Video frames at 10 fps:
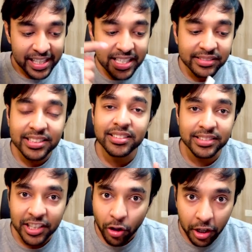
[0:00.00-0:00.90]
is this a
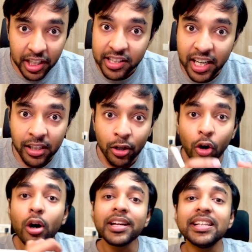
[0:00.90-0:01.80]
security threat
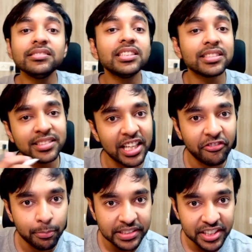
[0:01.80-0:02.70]
or is this a safe
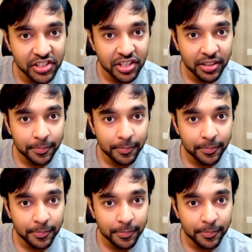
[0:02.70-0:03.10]
message?